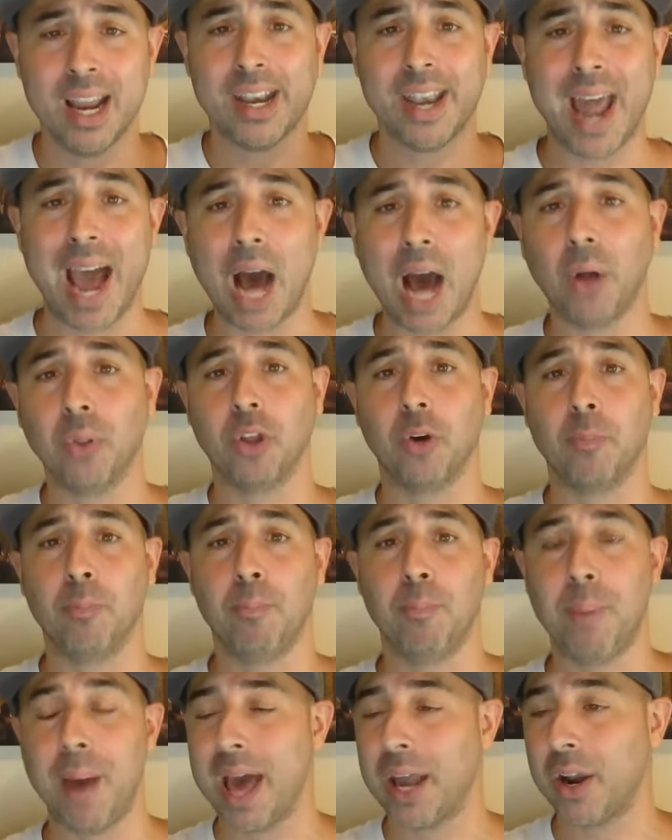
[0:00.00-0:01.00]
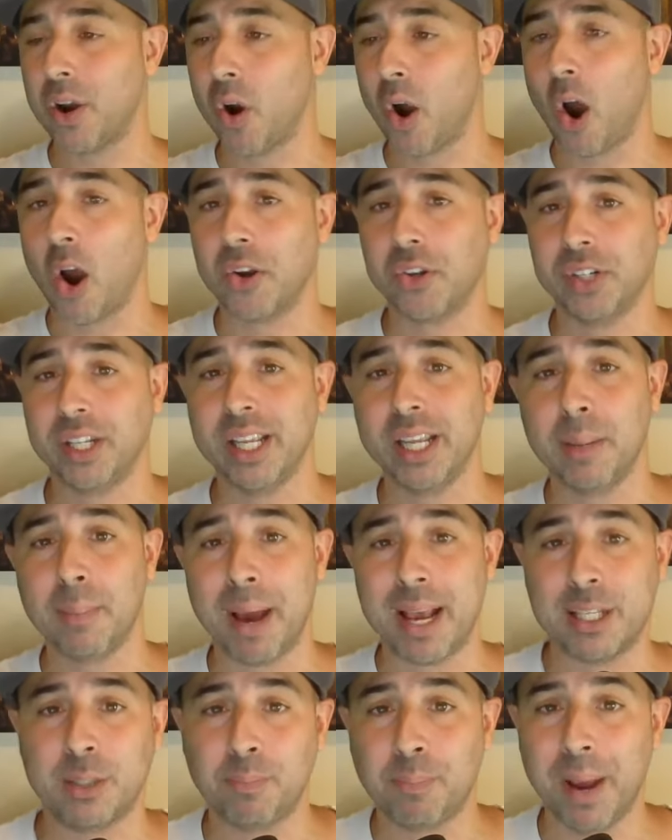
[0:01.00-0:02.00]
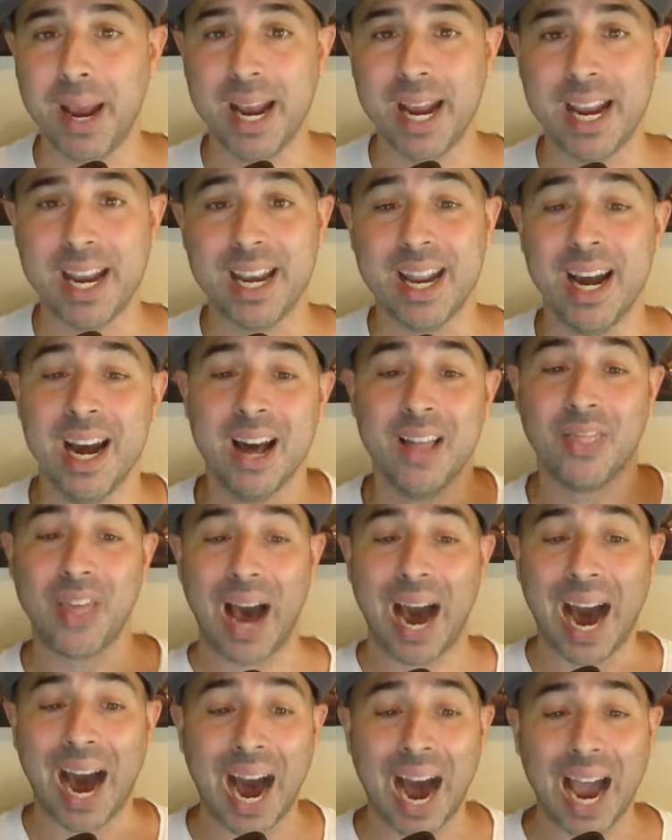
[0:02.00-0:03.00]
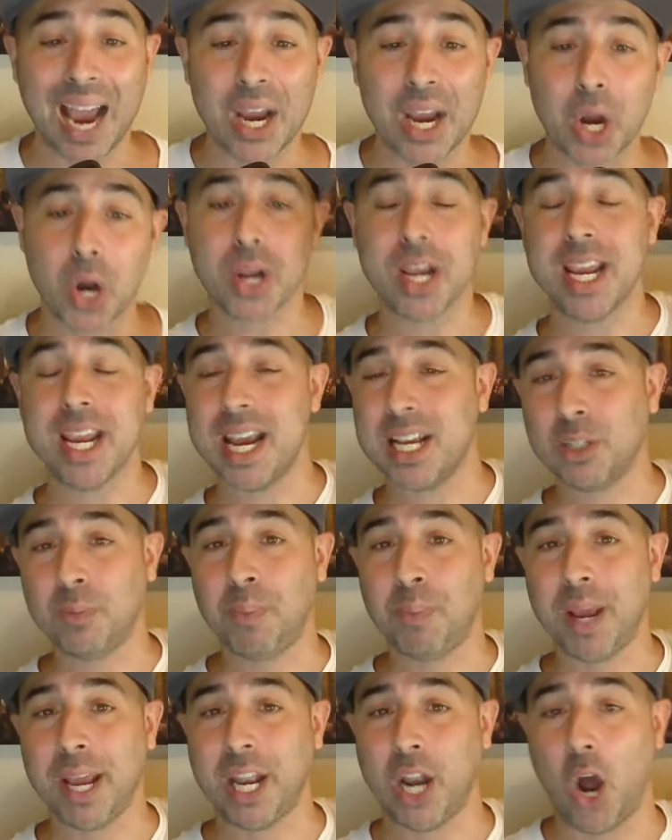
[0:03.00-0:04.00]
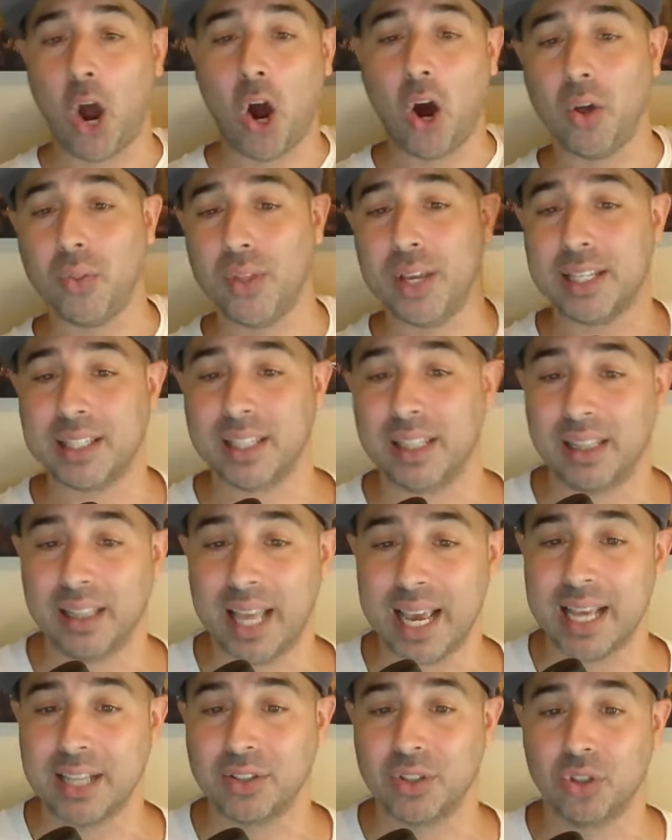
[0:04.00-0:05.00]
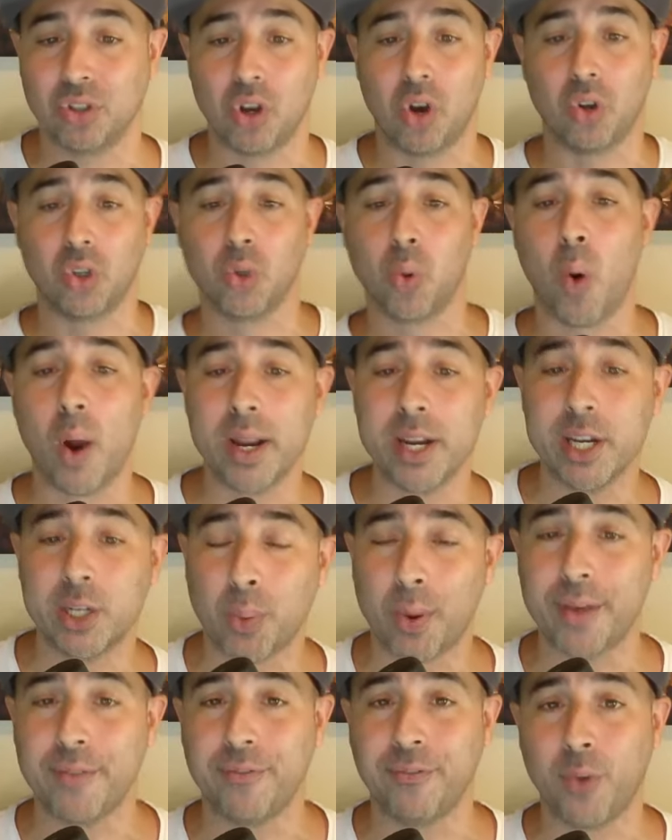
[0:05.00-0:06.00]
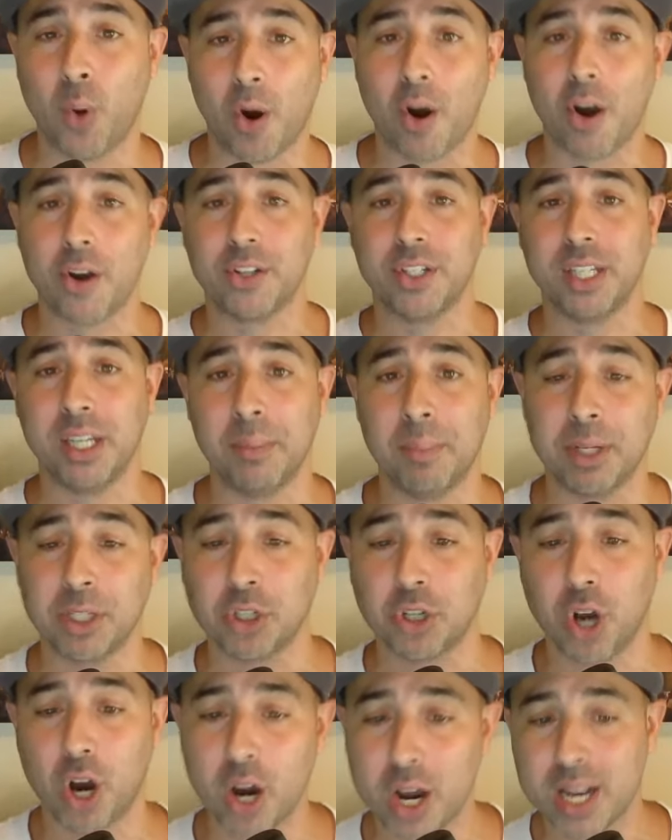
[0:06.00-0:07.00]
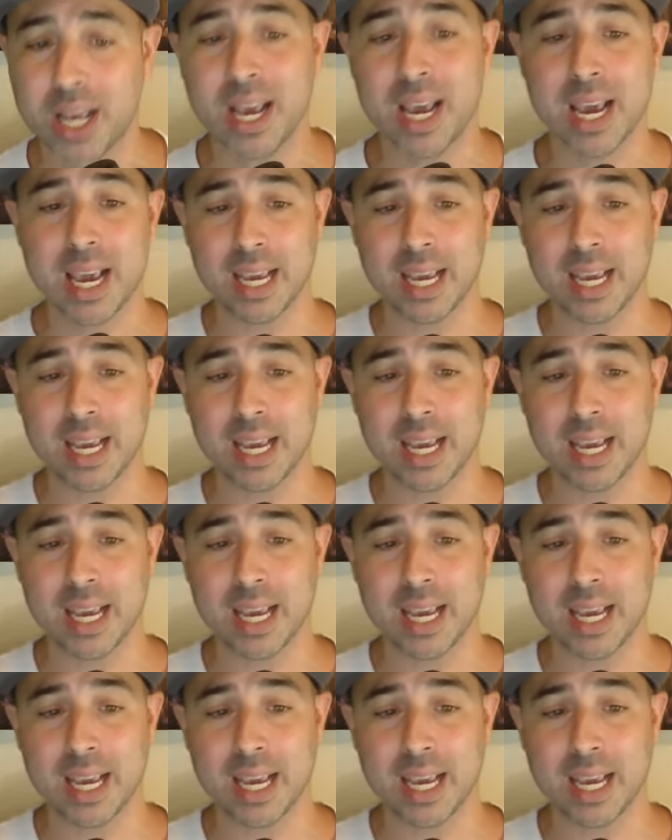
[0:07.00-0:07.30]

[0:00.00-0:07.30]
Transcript: Now, the better our team has been, the higher he has been on this list. So in 2024, our team is good.